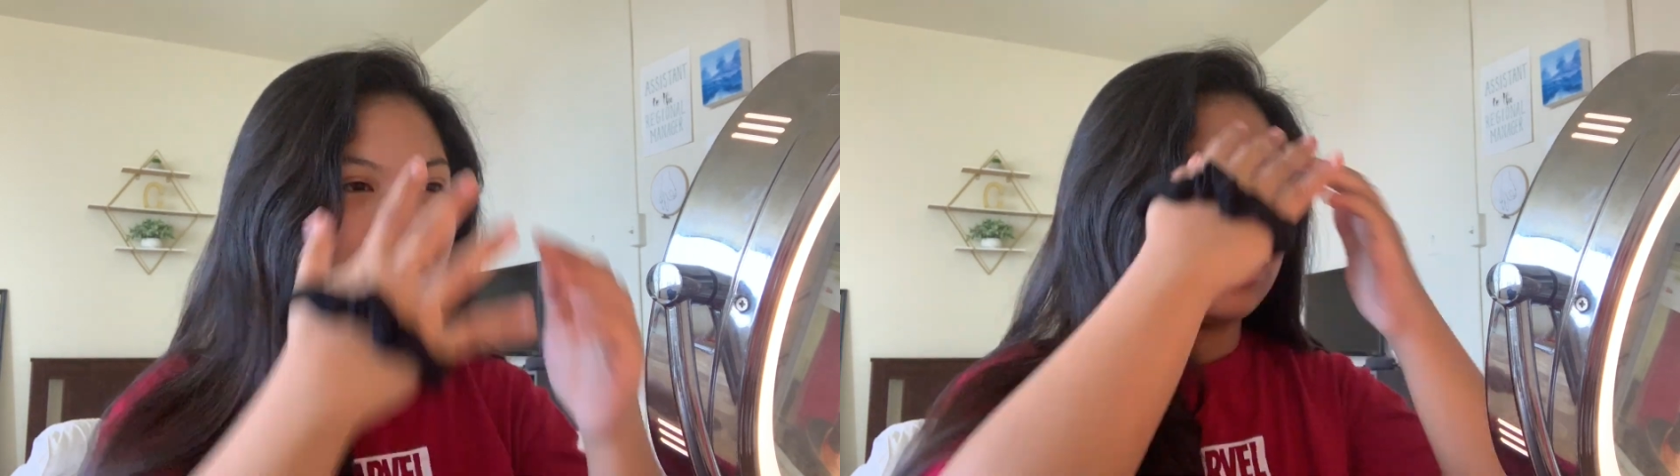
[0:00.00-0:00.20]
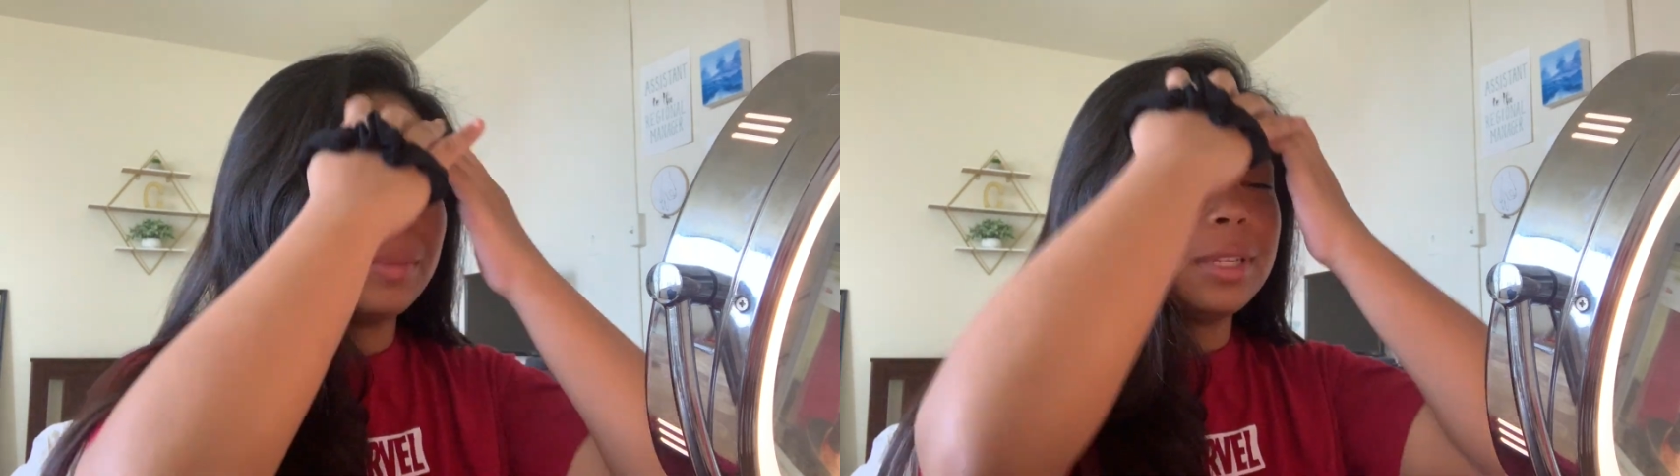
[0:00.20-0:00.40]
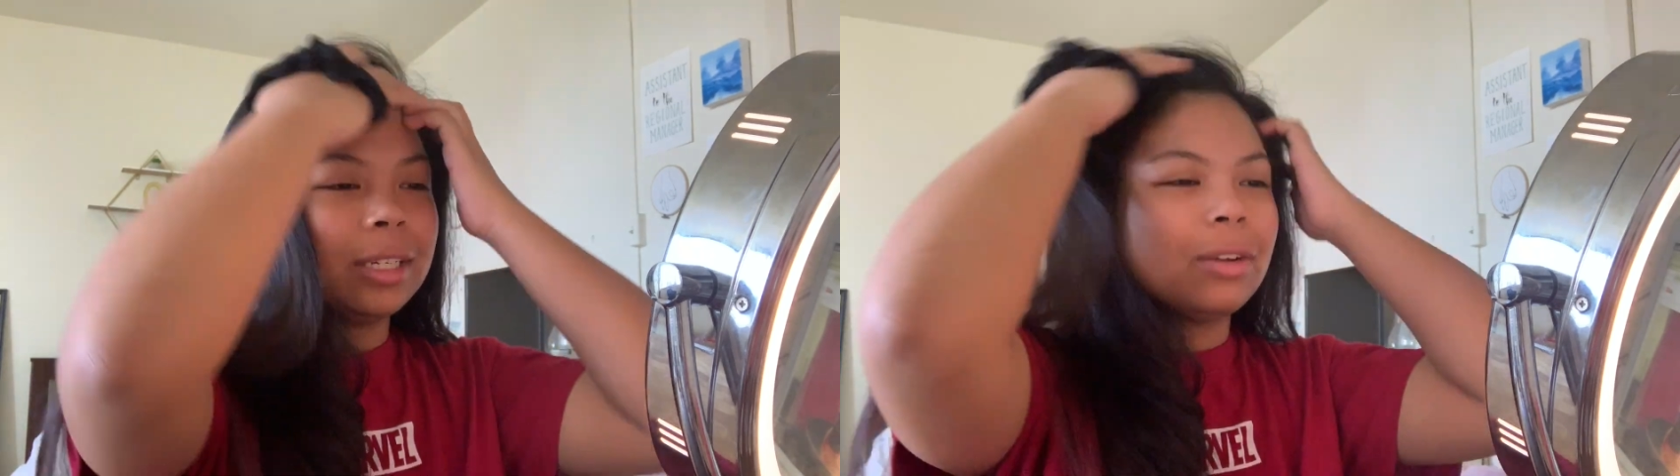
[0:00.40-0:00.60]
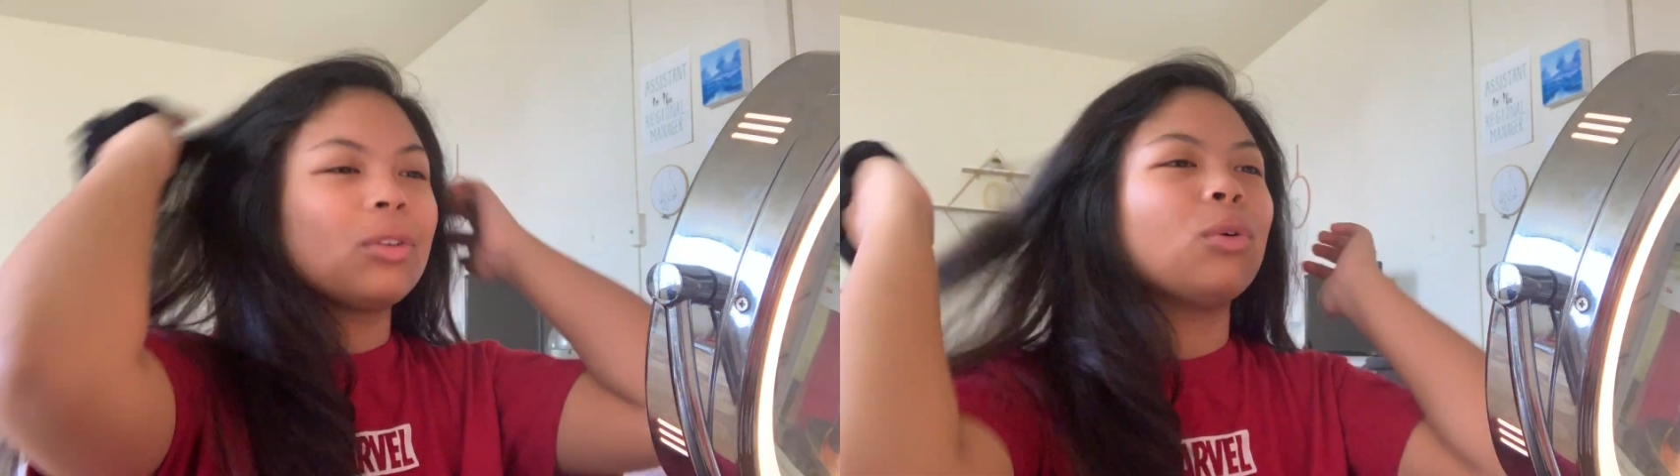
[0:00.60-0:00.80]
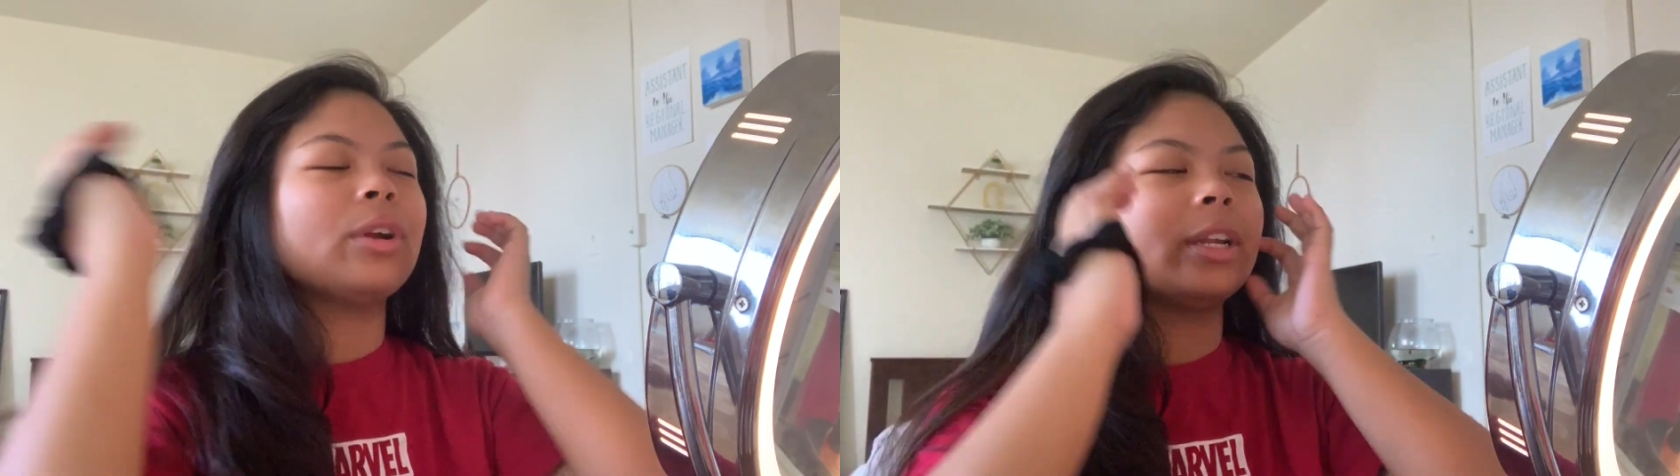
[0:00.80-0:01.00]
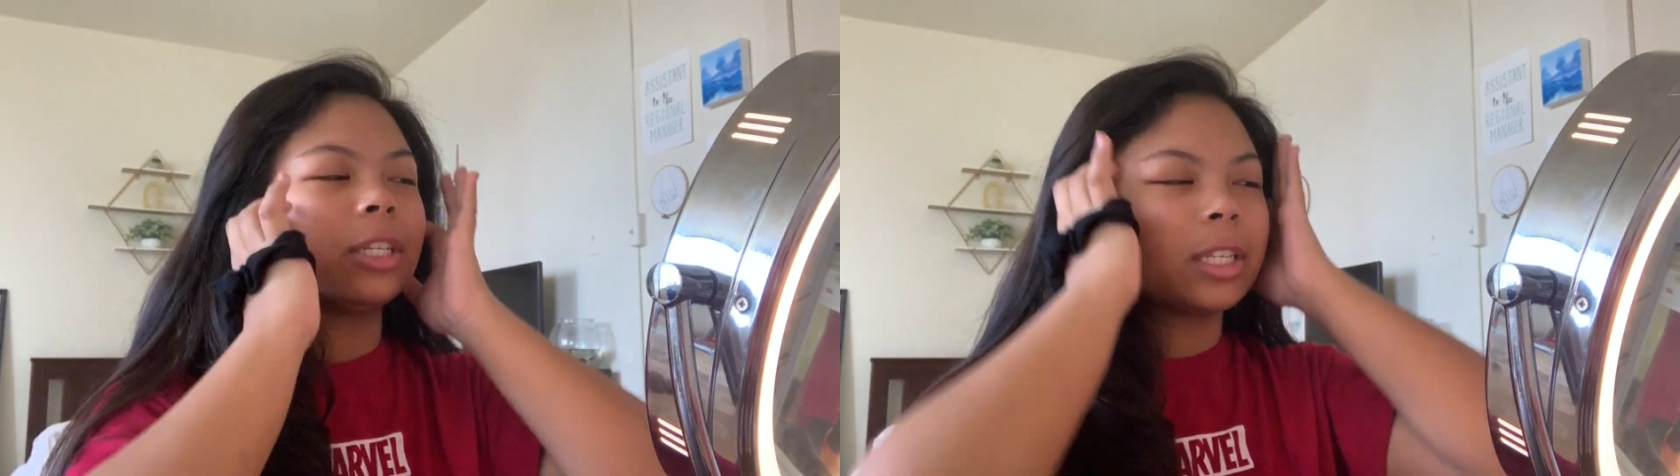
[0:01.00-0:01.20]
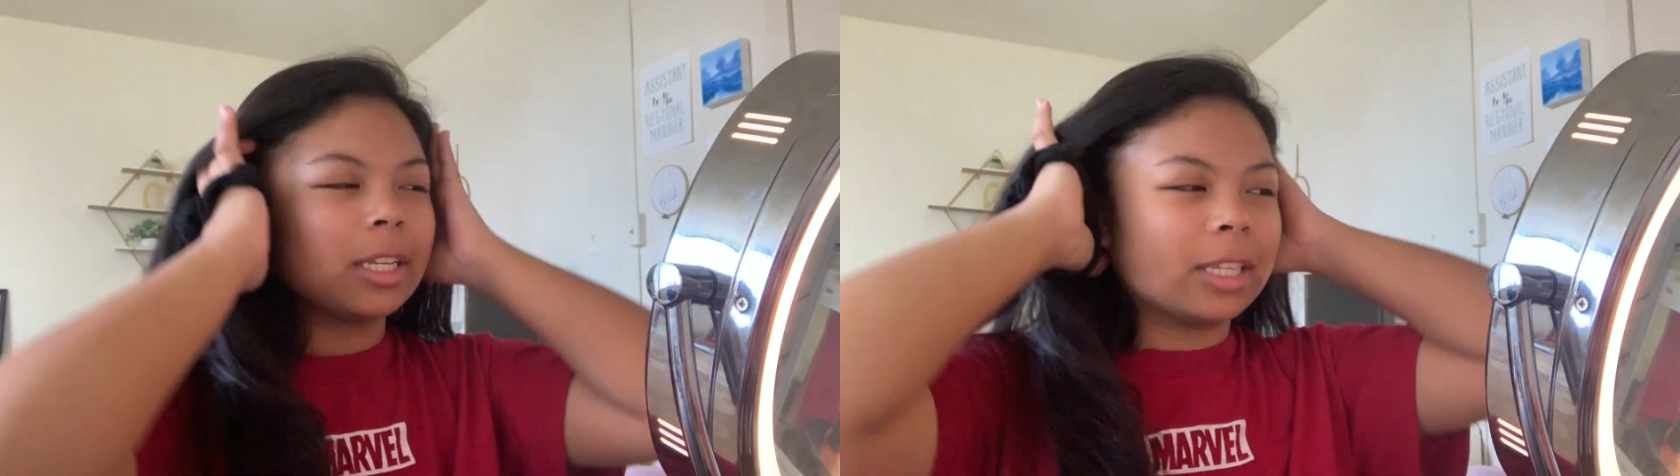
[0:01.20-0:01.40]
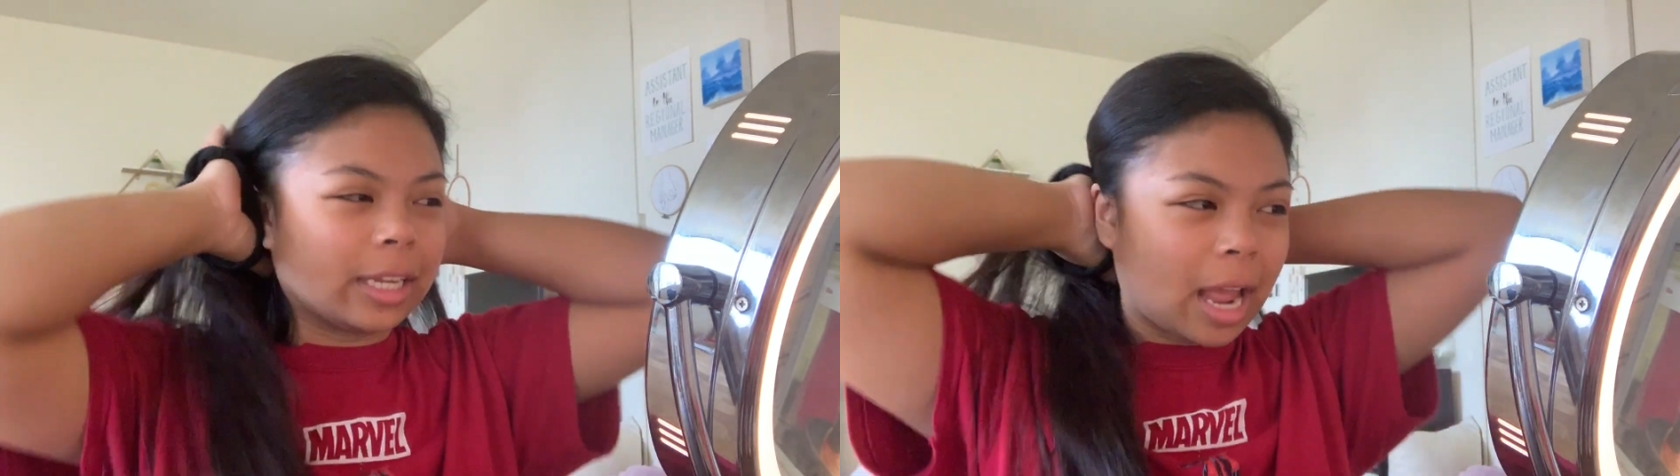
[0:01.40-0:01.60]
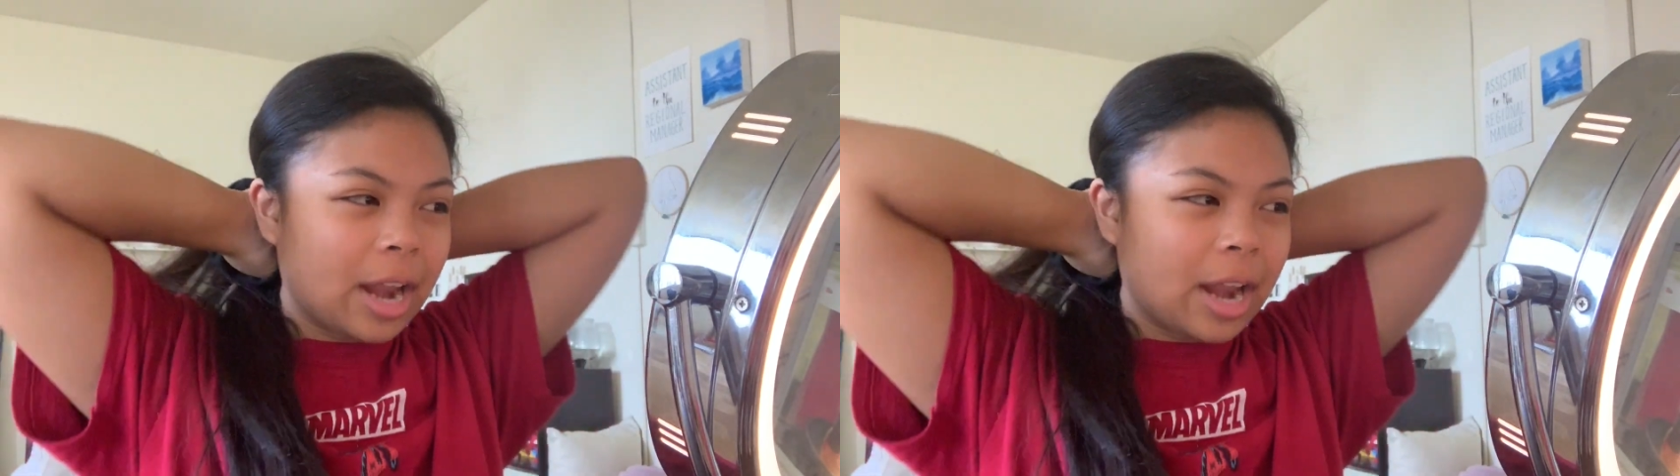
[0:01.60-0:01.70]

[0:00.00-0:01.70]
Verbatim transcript: that's why I'm sitting down recording, just cause like,